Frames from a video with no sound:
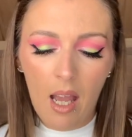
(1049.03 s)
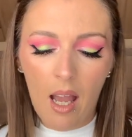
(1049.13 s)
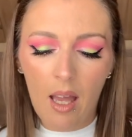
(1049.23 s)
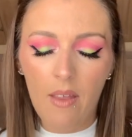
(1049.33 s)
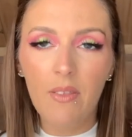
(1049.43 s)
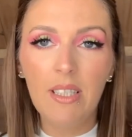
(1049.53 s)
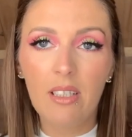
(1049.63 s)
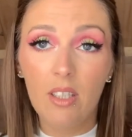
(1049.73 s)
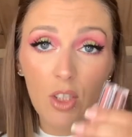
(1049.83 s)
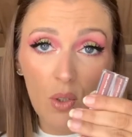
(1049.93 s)
Uh, these are
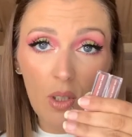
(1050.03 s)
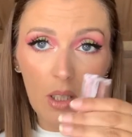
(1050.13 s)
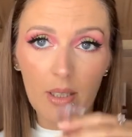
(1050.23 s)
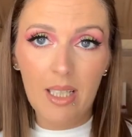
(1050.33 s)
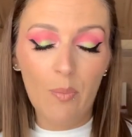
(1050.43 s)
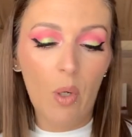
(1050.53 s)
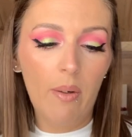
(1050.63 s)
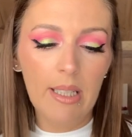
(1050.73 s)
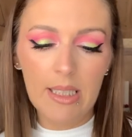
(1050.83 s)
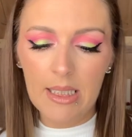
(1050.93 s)
the two colors I'm
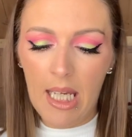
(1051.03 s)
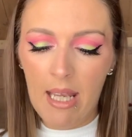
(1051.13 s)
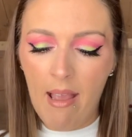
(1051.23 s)
wearing today.